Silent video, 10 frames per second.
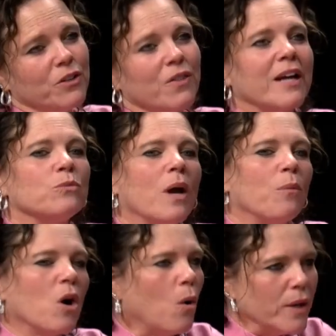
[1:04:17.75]
That's why
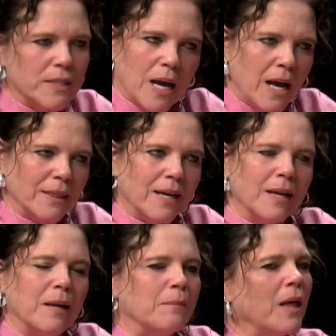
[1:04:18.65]
we're always on
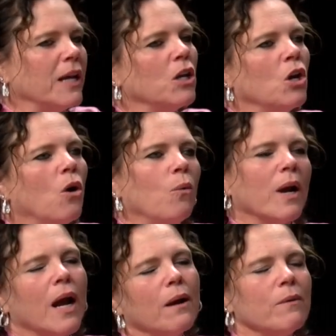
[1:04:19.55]
them. Like, you know,
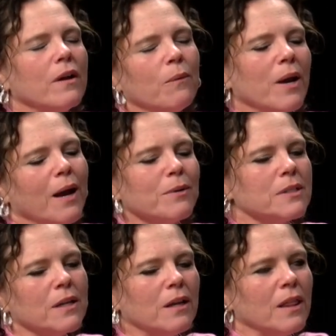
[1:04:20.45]
when I was
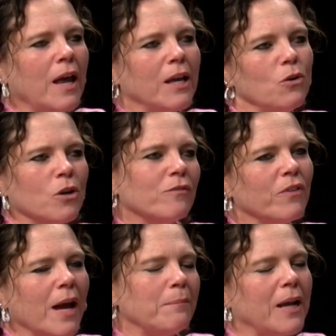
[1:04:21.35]
little, like you couldn't
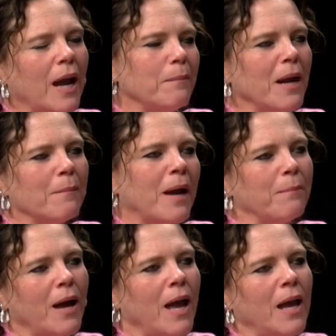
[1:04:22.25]
find me. I'd be on my
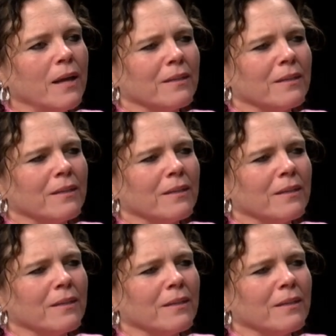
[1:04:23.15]
bike.